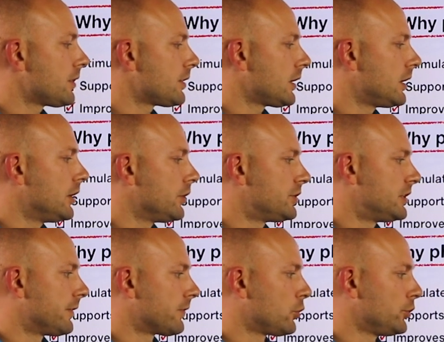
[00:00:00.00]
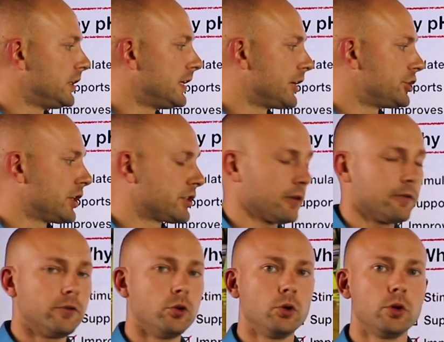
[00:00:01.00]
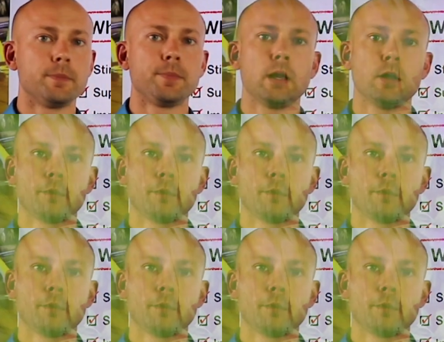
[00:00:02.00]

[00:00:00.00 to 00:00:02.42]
other thing here is difficulty digesting food